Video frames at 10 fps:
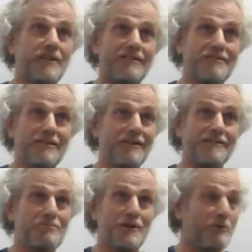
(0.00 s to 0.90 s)
Sandstone,
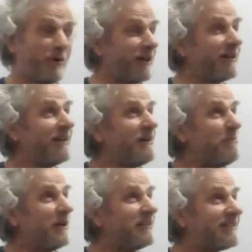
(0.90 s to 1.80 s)
it's pretty quick, but it